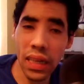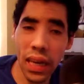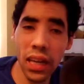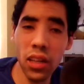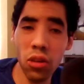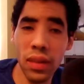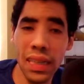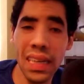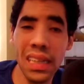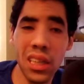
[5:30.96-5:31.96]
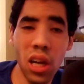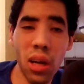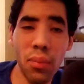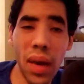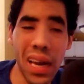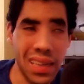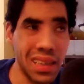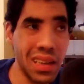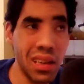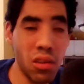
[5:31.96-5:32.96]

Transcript: head at him, he keeps coming back.